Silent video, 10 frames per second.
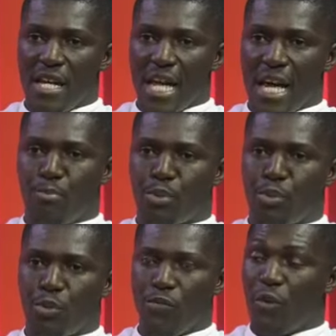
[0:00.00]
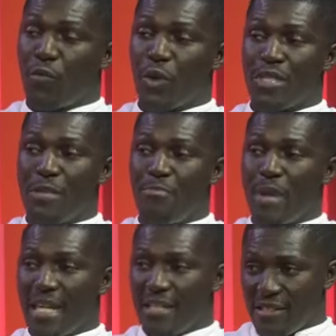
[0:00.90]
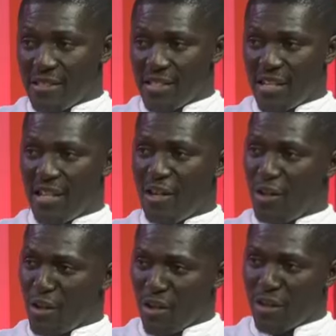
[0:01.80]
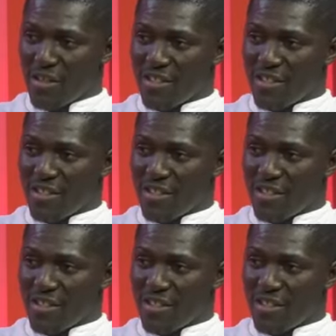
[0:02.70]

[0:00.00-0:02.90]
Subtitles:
A proof of your dependency on God.